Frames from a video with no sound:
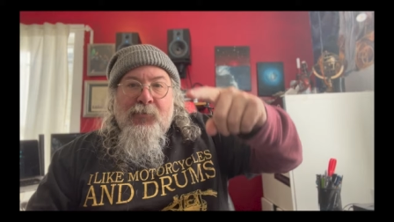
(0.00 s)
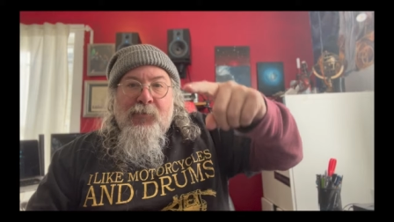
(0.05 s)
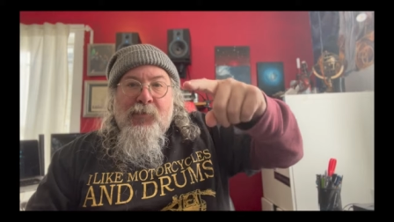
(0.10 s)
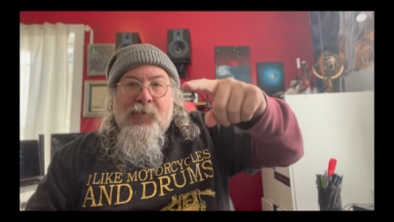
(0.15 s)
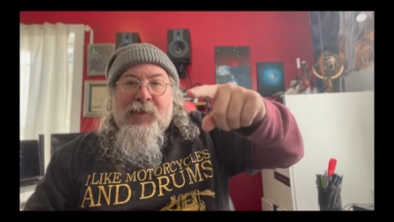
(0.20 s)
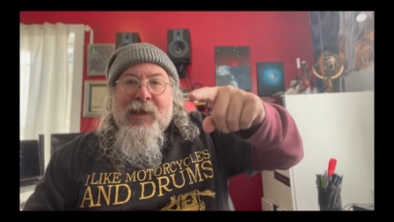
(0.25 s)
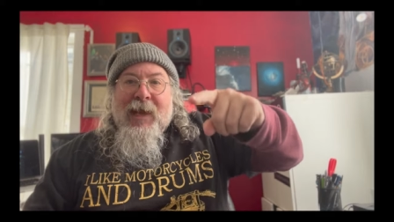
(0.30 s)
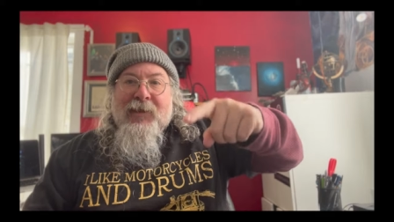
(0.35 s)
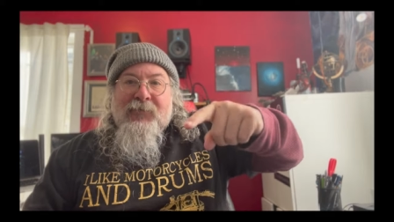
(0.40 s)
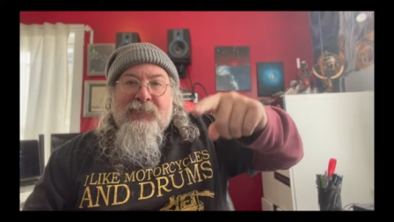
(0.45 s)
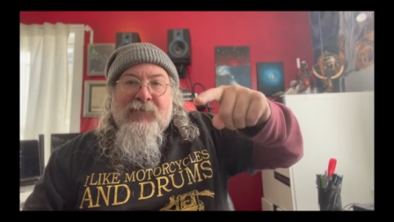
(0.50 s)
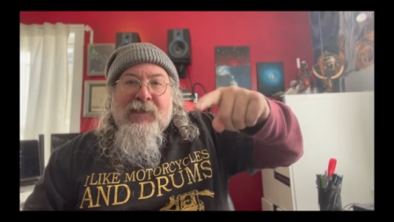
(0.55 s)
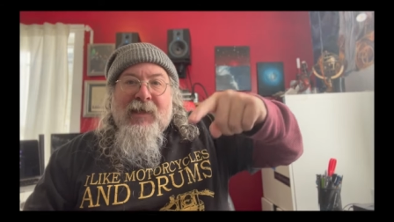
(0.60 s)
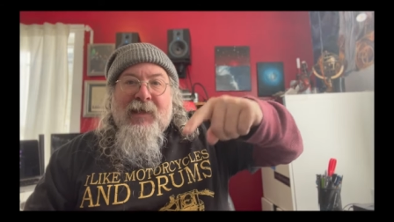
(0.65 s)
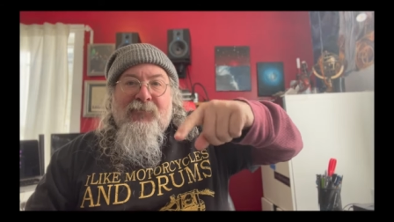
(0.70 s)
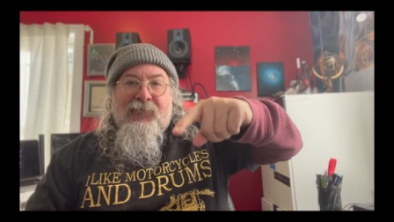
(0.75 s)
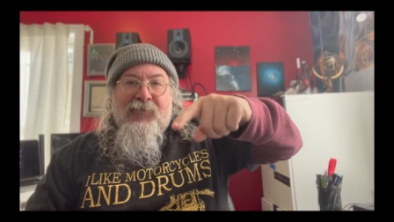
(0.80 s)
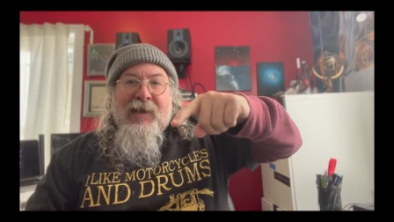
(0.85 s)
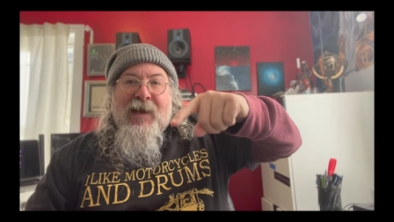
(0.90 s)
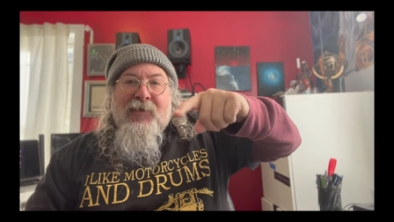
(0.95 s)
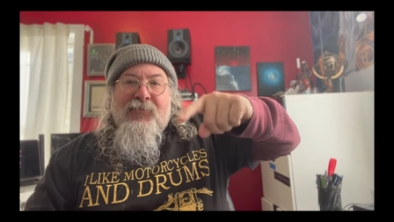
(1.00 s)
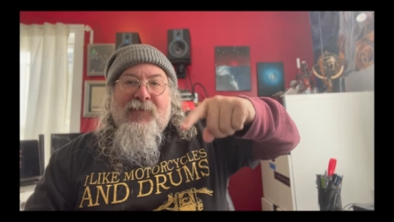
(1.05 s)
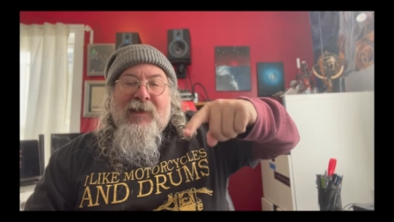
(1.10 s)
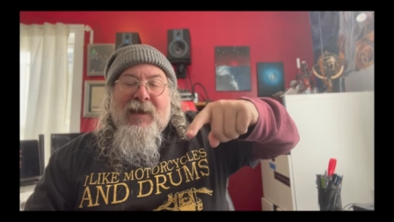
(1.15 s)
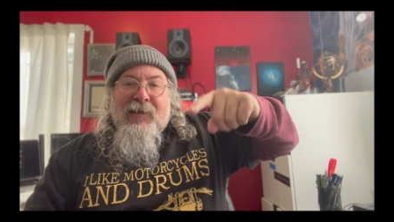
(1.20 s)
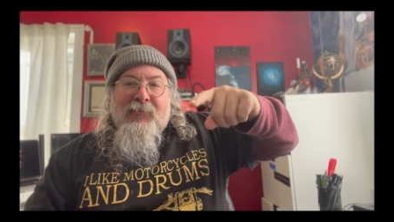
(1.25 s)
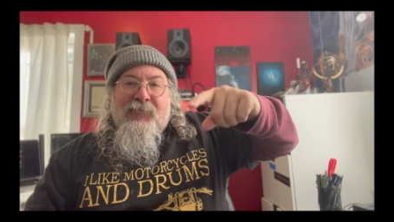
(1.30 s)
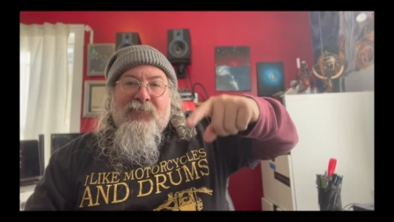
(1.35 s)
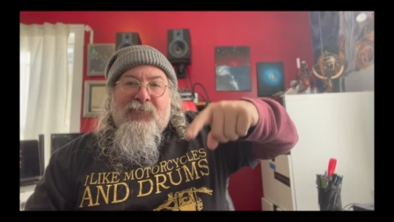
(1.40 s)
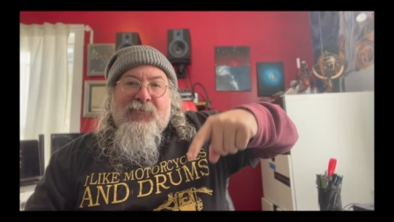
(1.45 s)
That that that
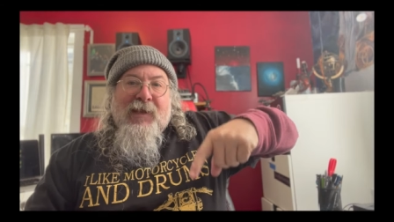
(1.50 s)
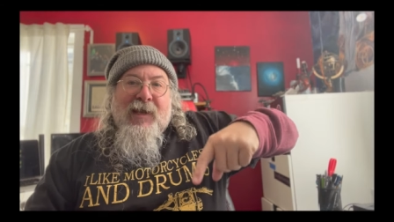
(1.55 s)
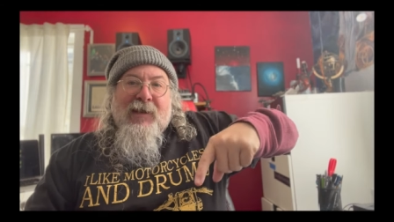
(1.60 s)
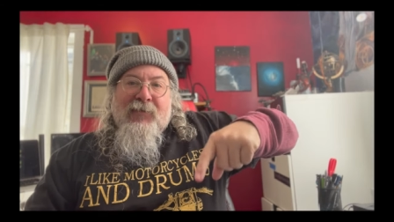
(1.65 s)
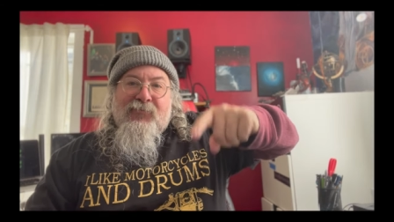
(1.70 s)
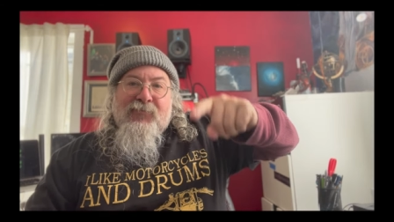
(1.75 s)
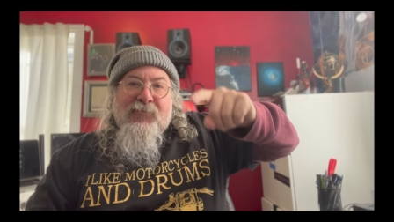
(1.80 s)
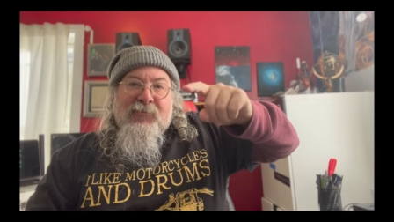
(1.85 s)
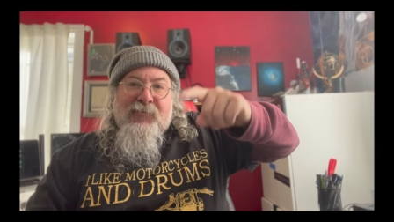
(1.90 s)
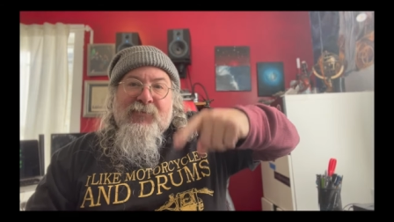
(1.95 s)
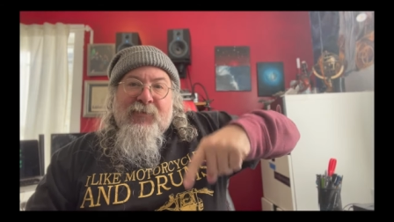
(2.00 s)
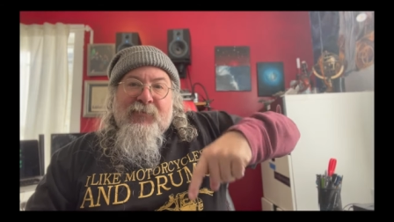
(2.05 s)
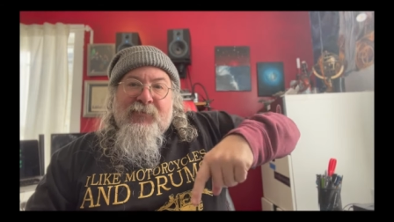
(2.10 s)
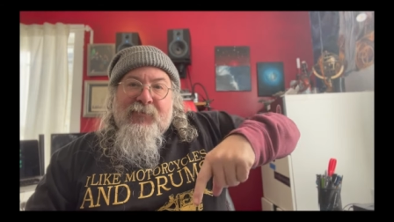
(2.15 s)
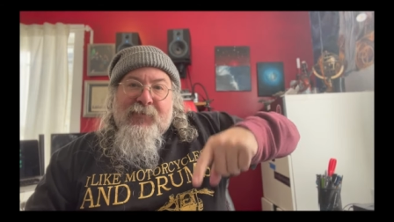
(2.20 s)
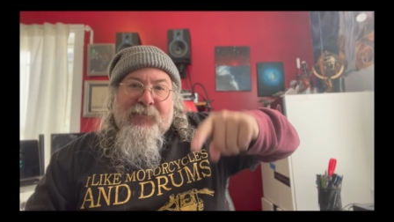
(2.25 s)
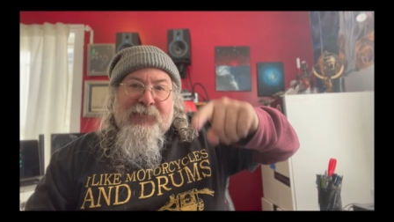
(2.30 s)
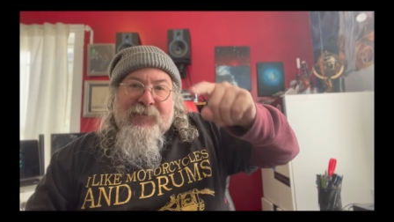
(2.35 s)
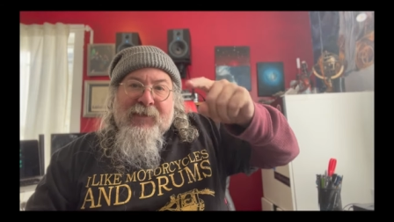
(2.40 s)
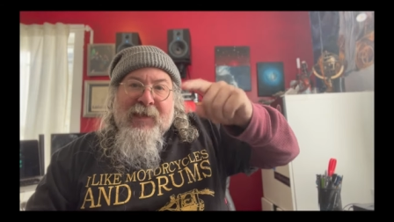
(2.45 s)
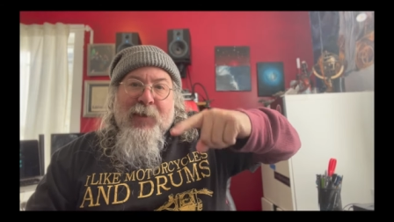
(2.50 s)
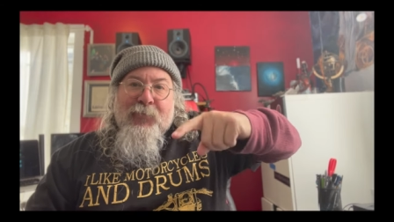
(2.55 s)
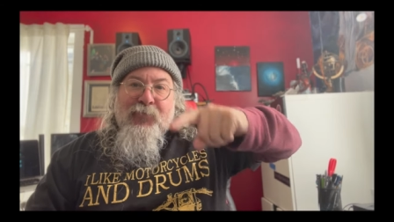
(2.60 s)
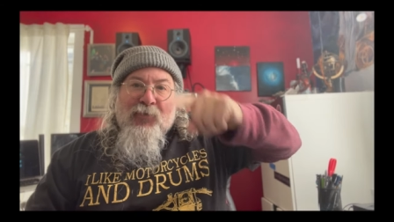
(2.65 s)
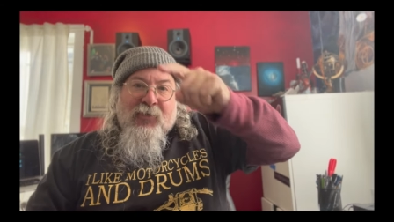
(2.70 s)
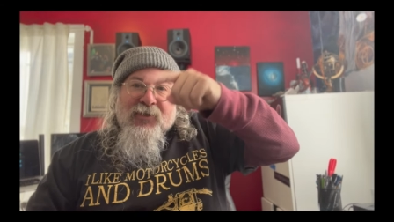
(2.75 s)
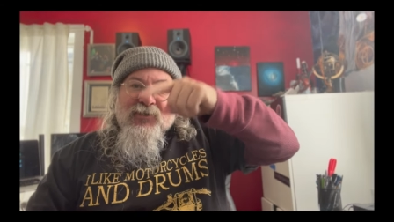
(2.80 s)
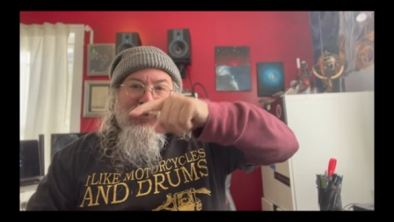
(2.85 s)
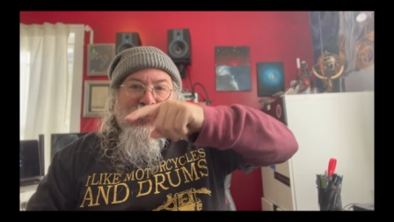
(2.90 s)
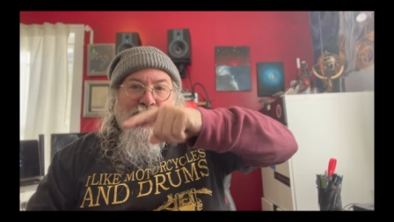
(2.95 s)
that that
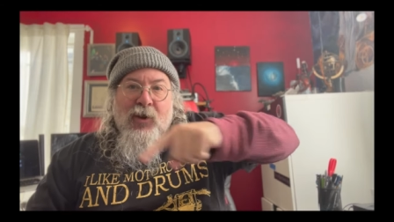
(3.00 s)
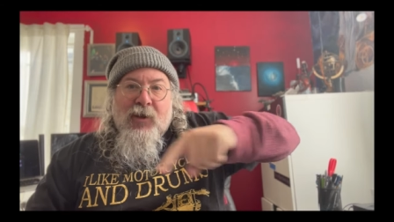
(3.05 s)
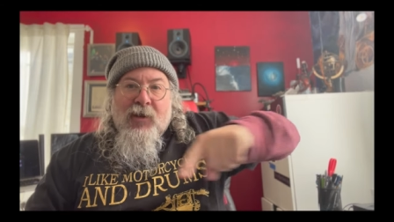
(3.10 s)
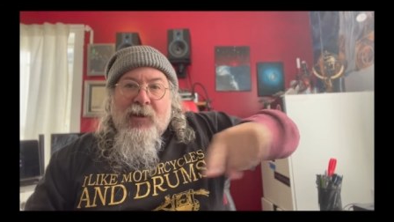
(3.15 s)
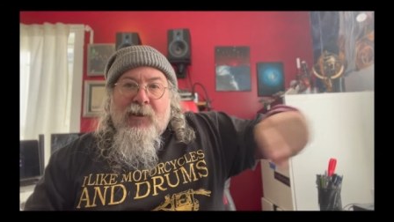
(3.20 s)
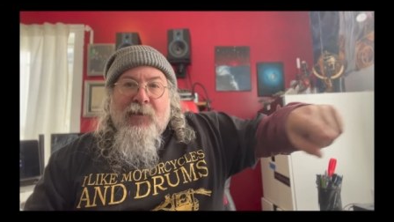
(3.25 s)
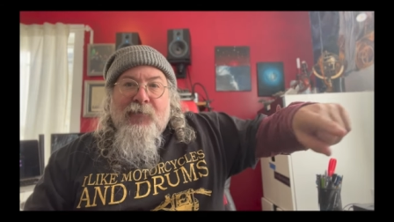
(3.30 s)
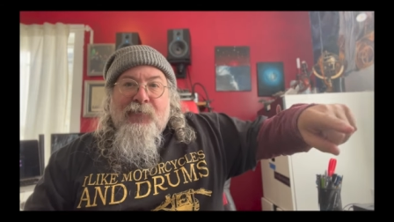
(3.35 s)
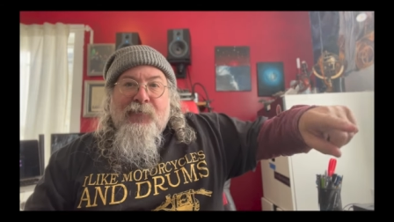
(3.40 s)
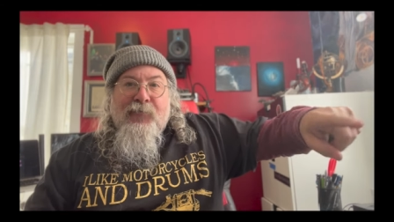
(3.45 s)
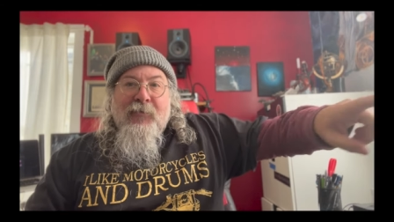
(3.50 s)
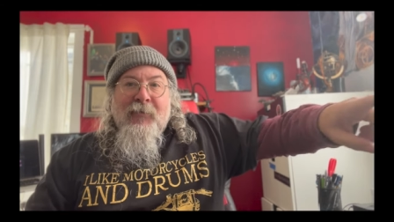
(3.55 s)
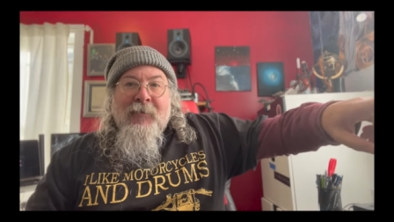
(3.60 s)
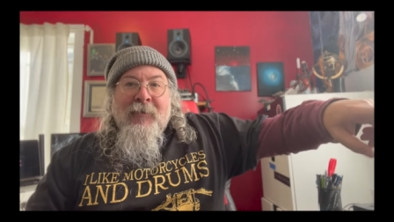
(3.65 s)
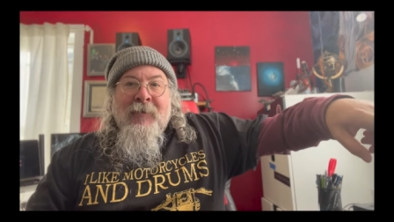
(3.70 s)
cable is long enough